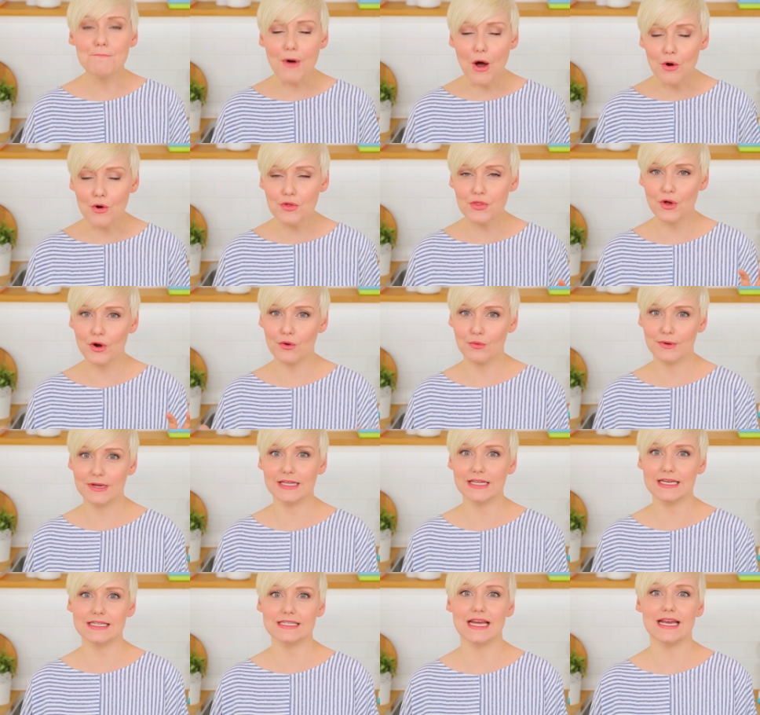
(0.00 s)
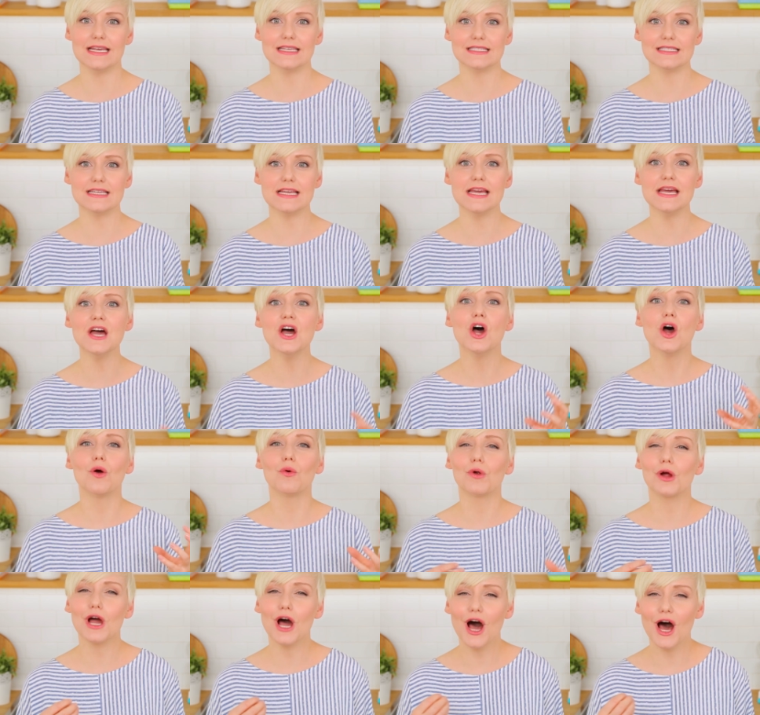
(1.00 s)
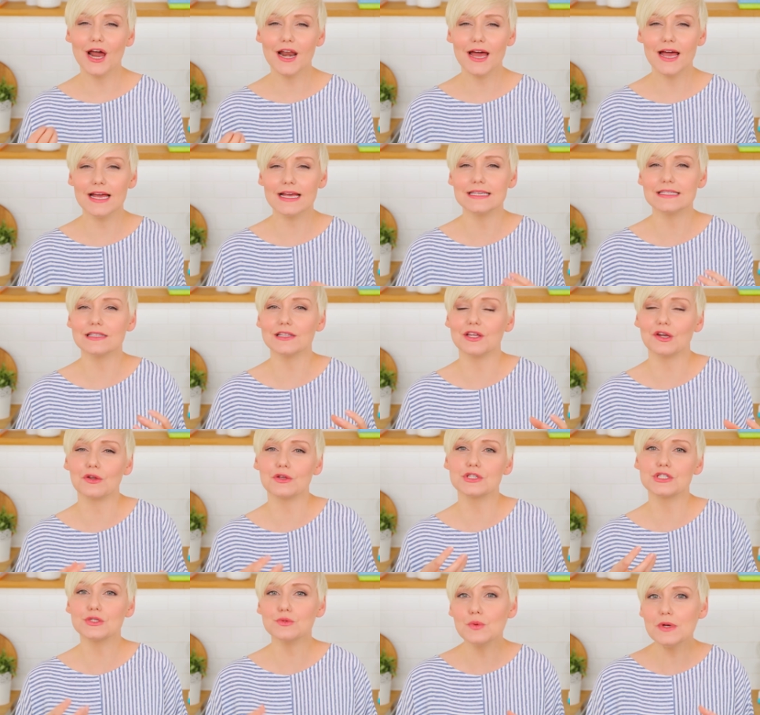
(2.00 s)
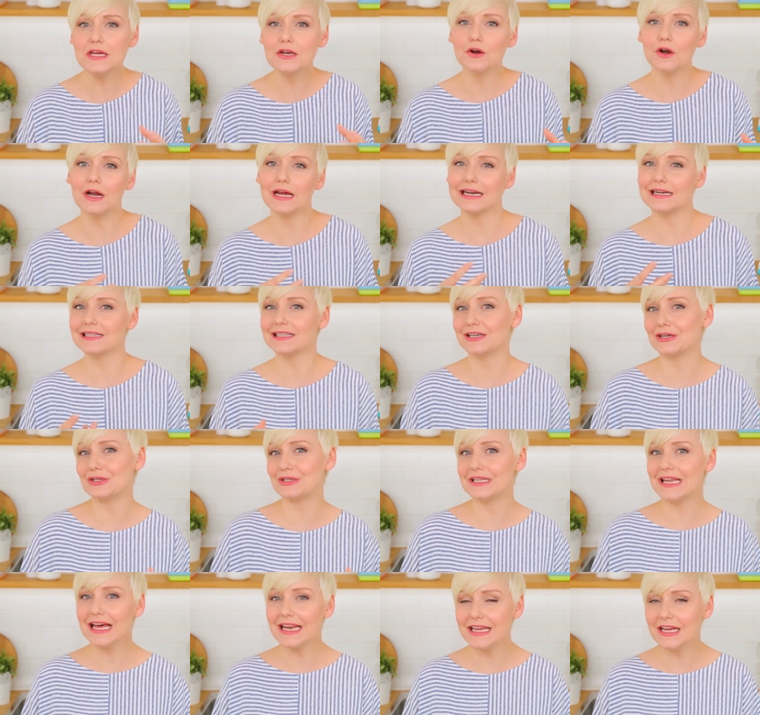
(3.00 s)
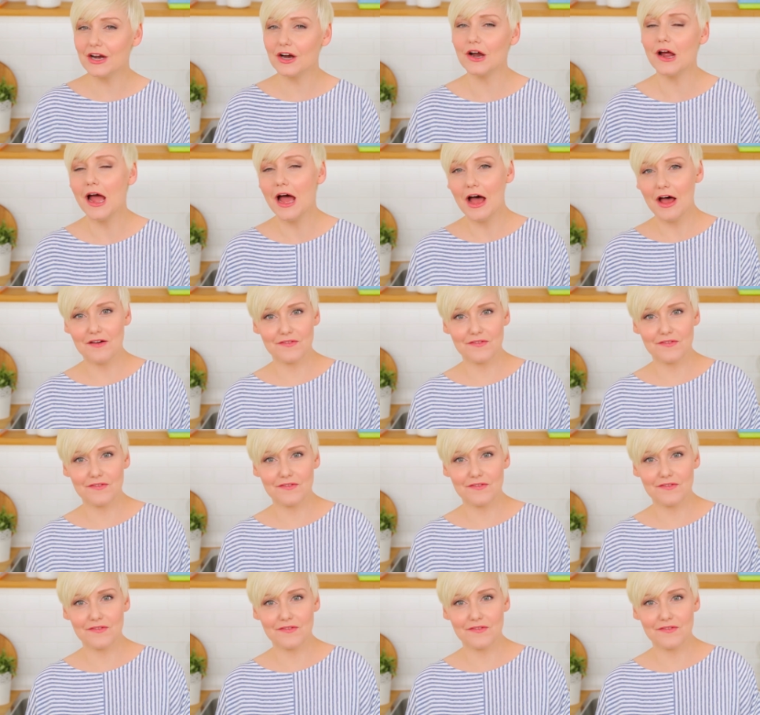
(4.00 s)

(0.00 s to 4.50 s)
Both are really tasty. Ricotta is a little sweeter and a little nuttier.